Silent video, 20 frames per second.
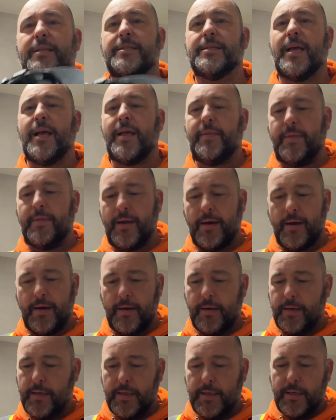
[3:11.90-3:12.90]
on there.
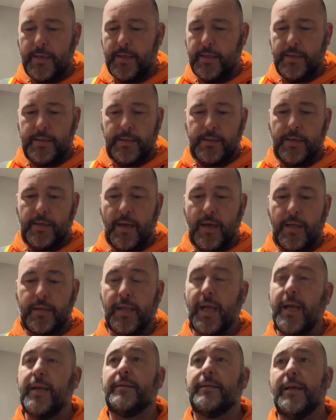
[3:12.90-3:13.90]

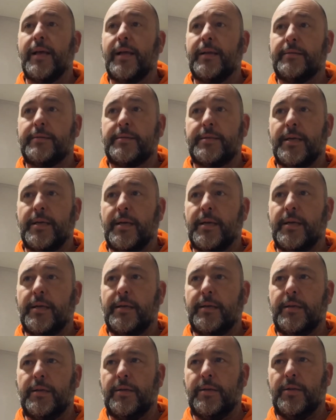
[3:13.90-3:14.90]
Unlike that
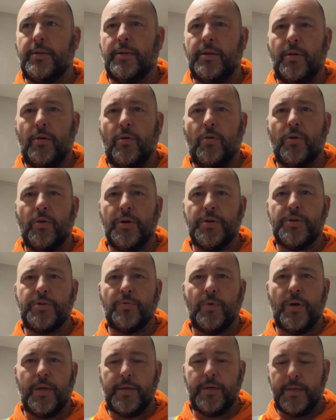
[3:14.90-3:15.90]
orange
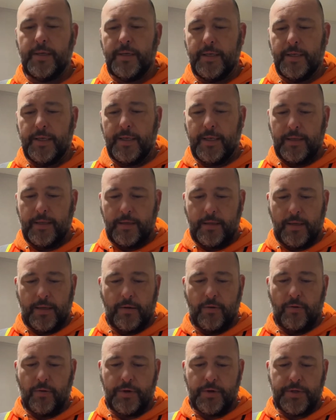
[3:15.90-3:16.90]
one, look like
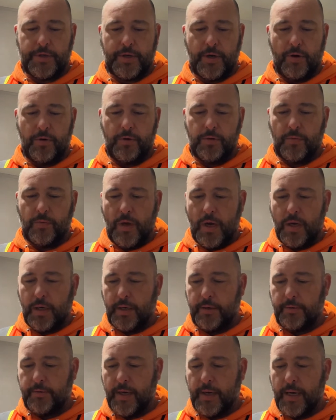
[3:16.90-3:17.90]
an orange cone
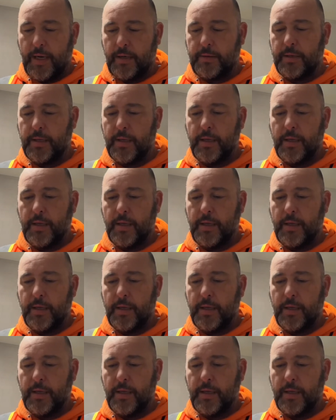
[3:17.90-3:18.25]
walking around.